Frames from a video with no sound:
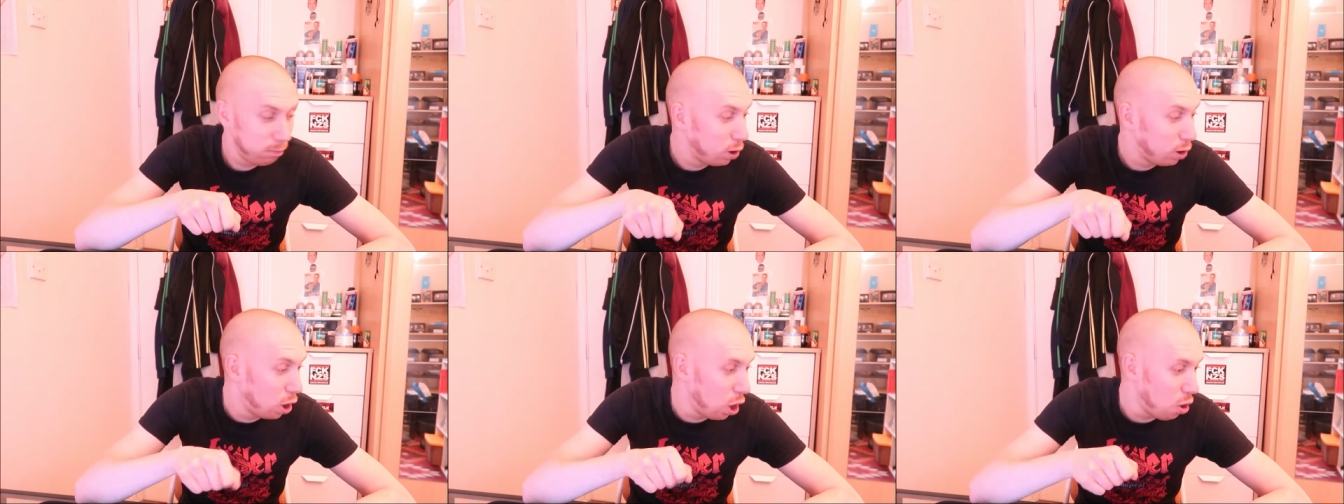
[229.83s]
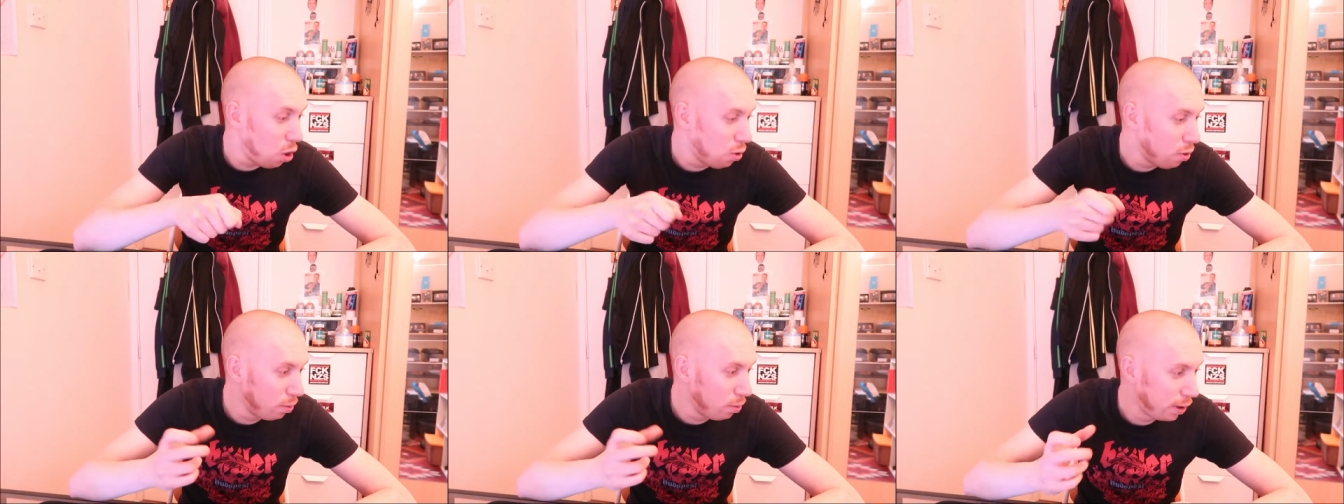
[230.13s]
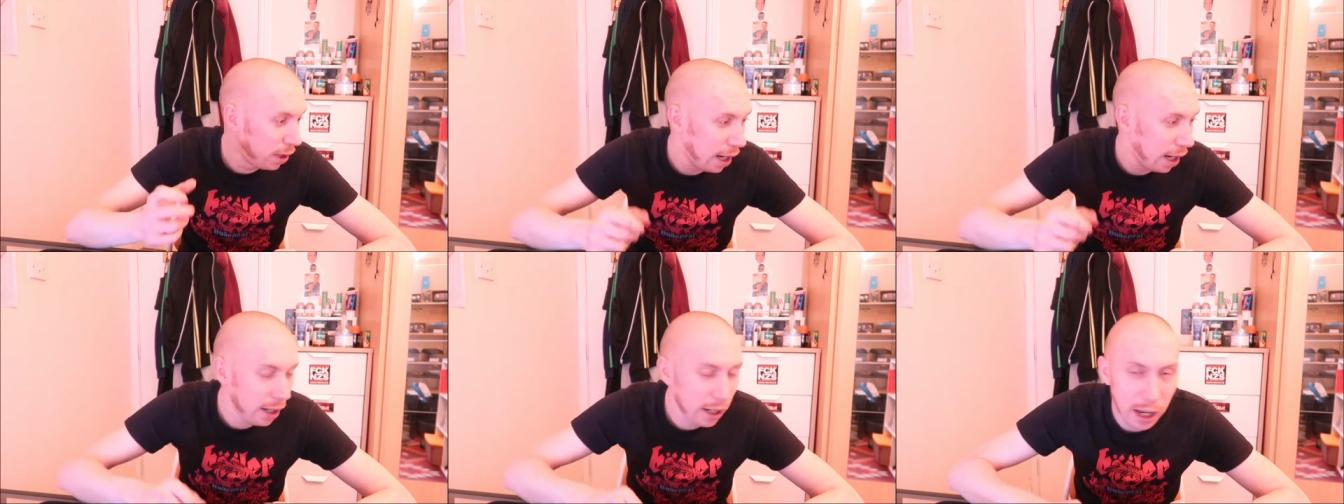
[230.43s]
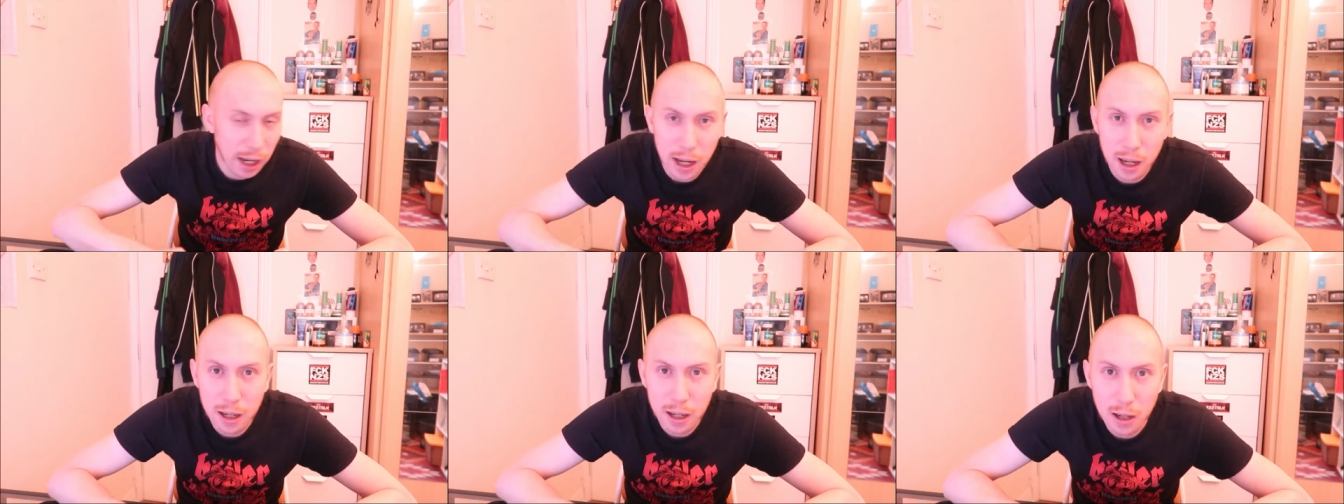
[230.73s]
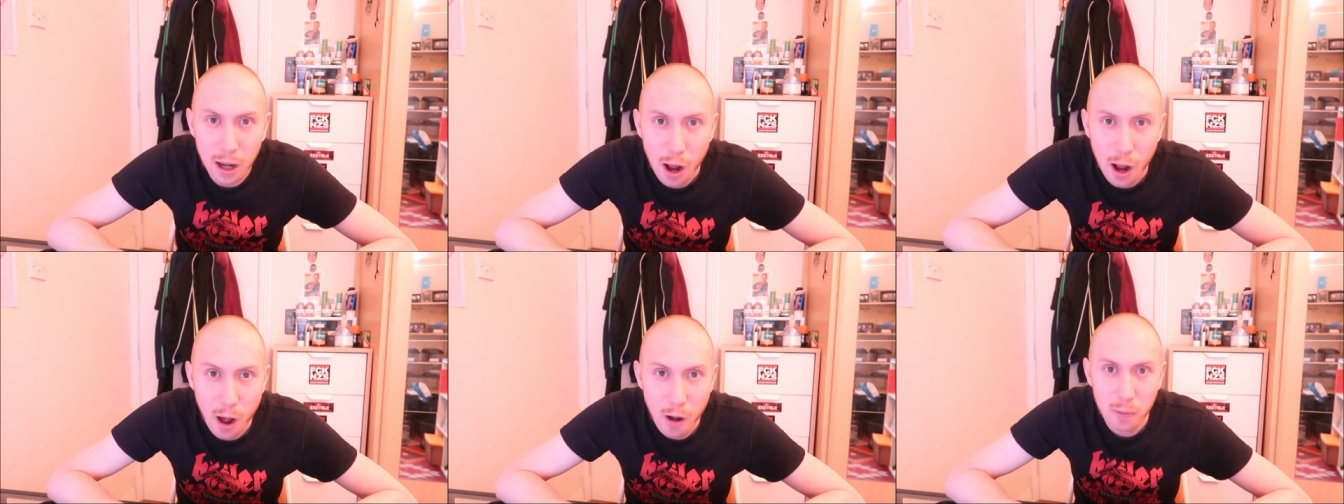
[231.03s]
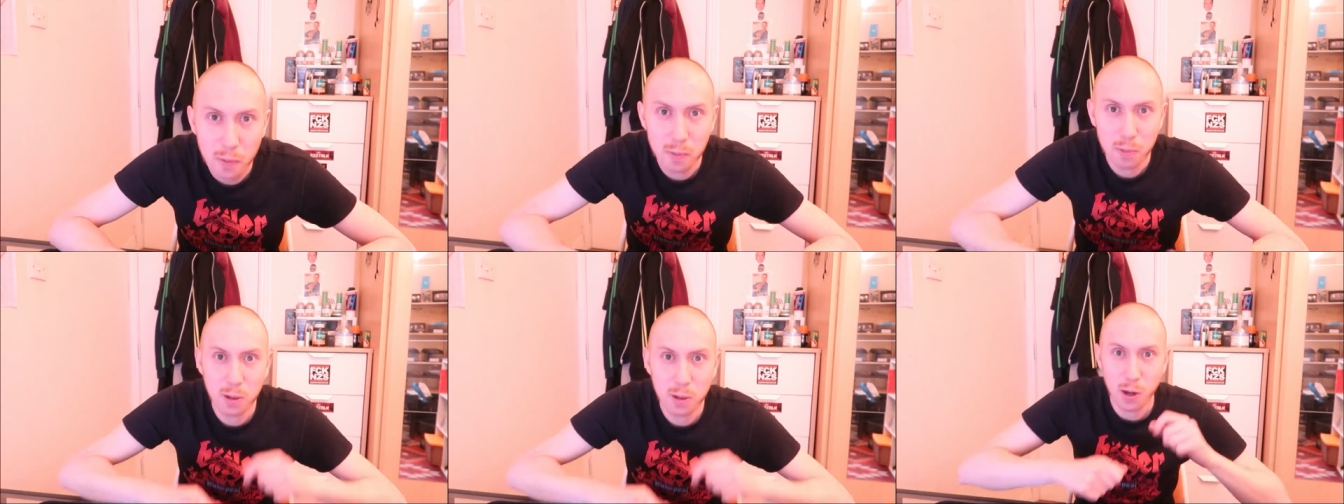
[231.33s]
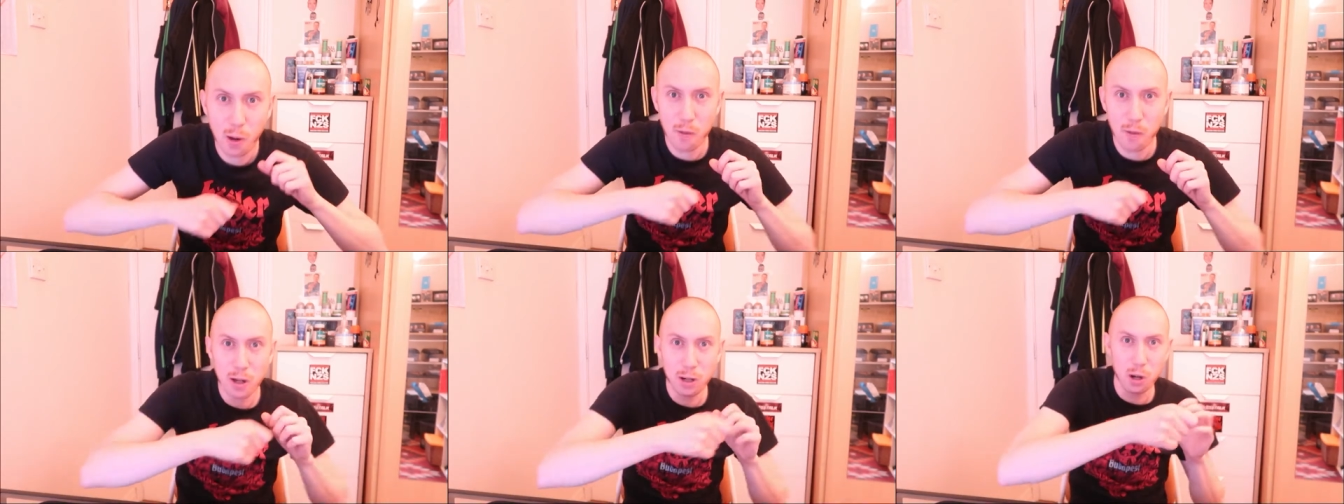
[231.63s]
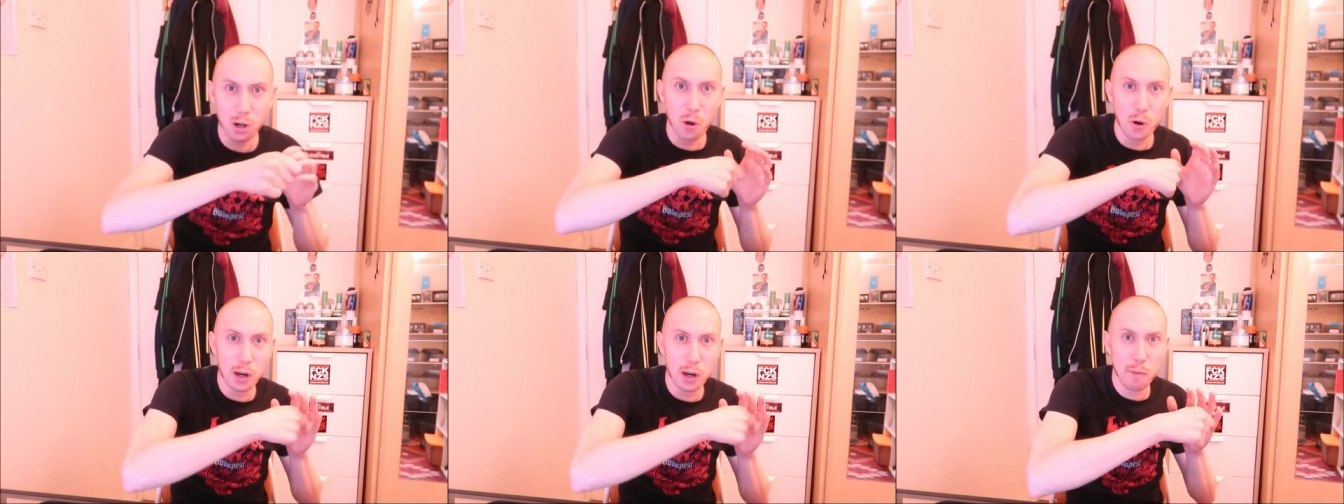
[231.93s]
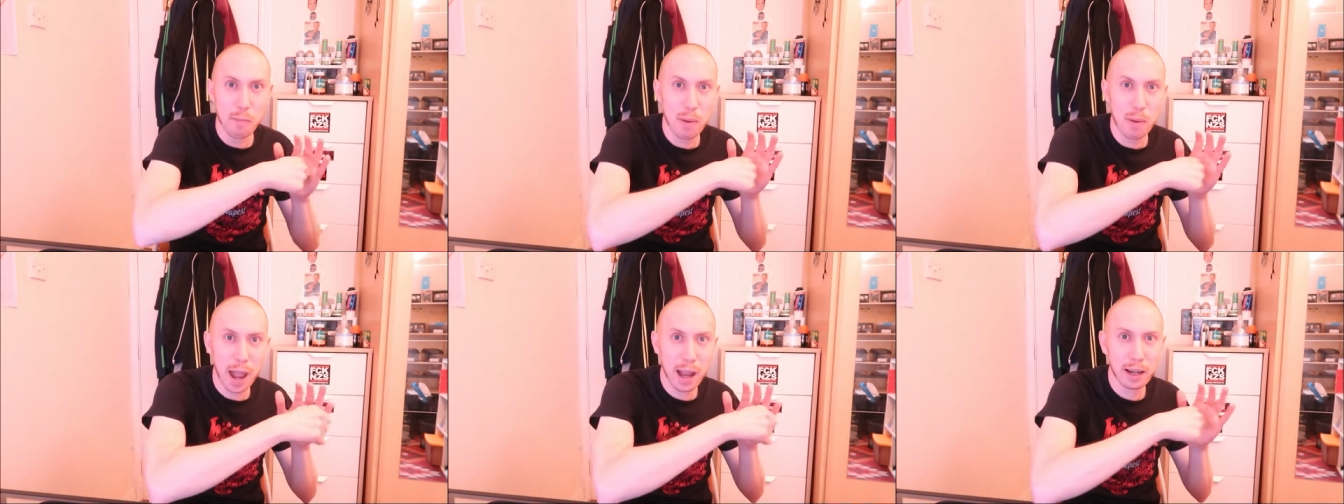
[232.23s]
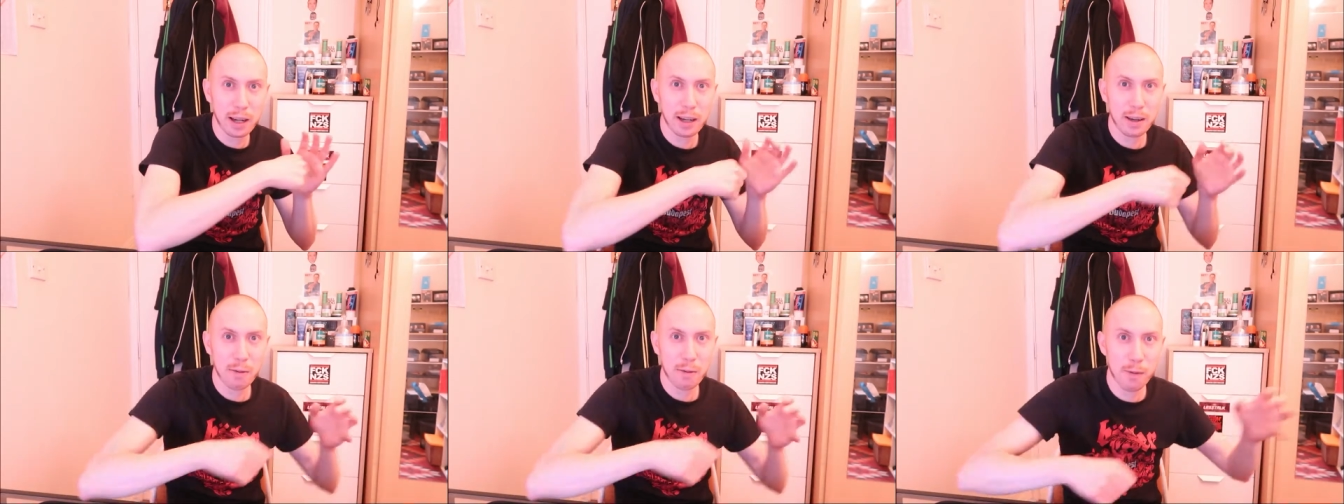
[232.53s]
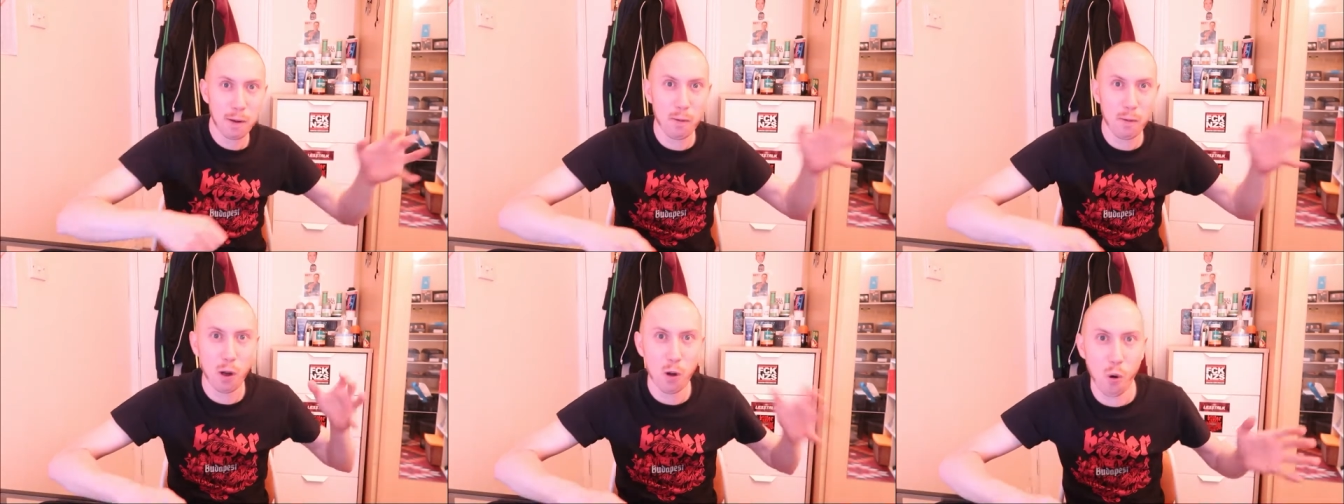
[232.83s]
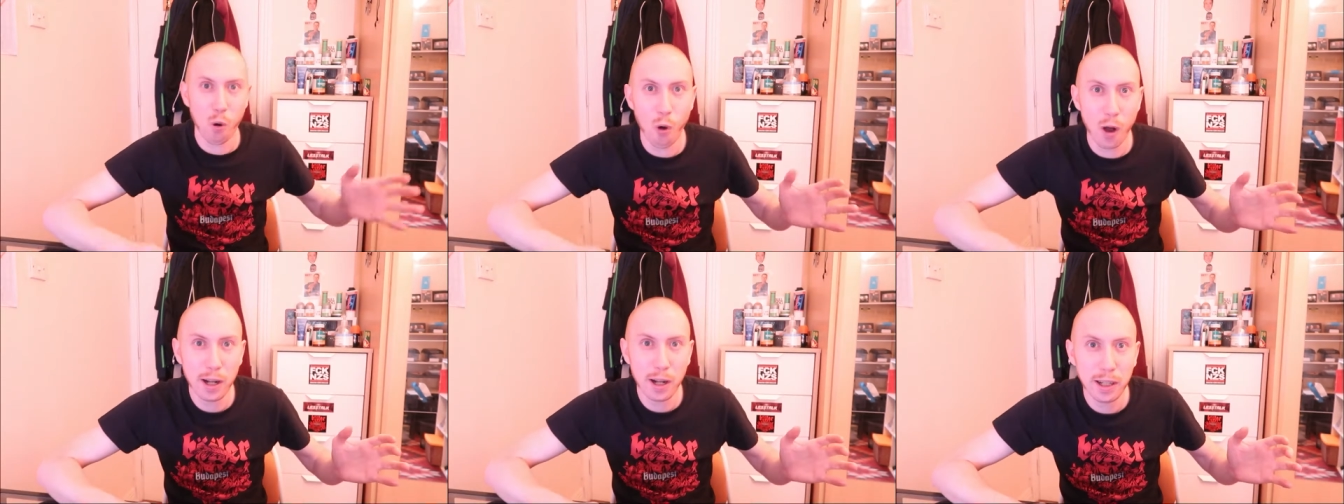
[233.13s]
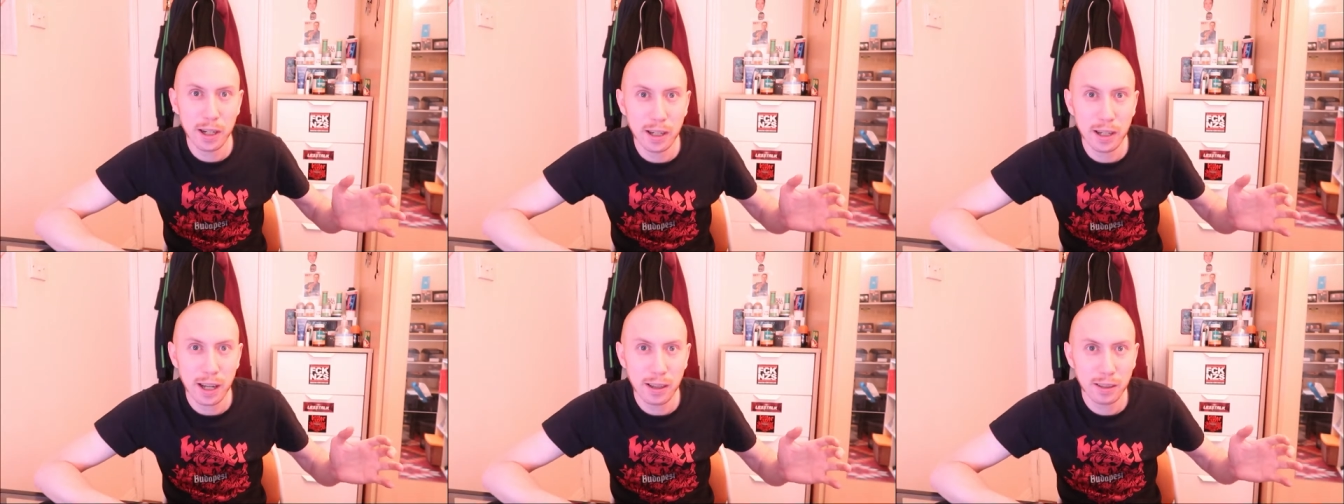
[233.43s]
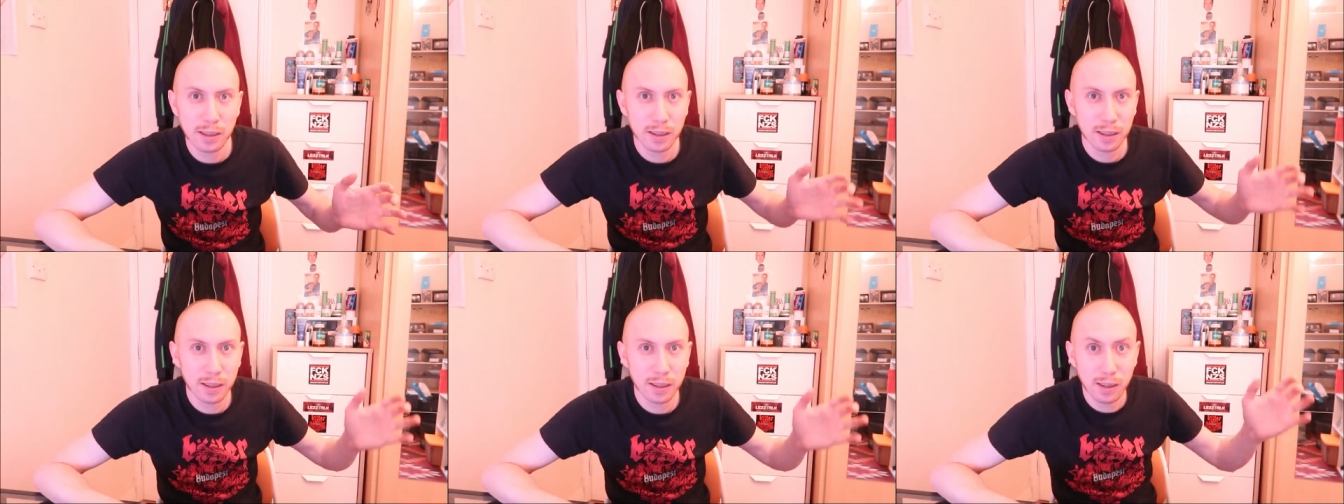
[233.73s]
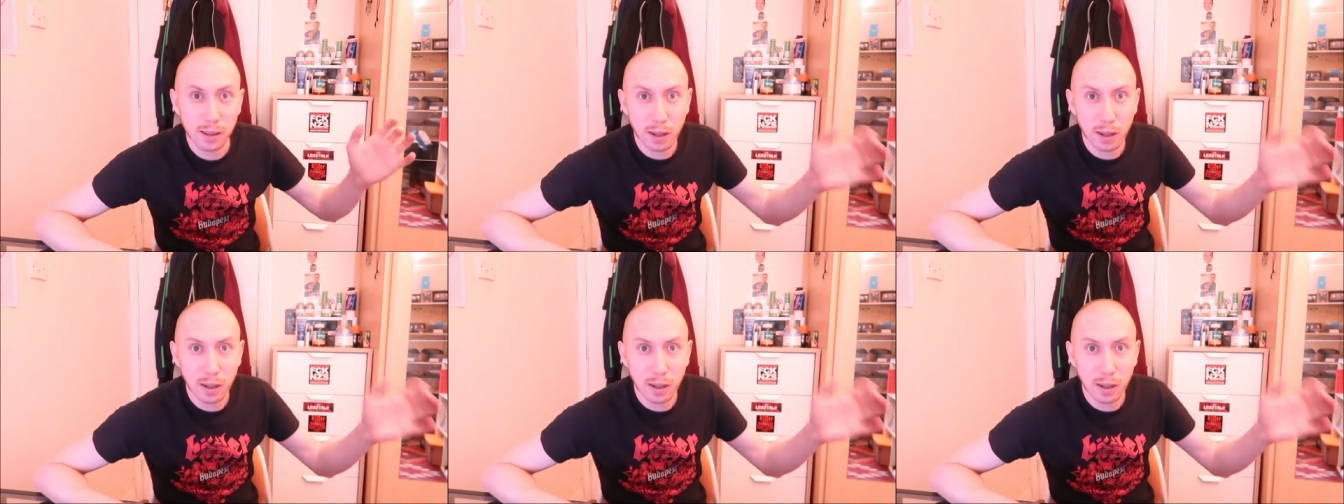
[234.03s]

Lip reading: glue thingy, you know, so we glued it back, we were holding it,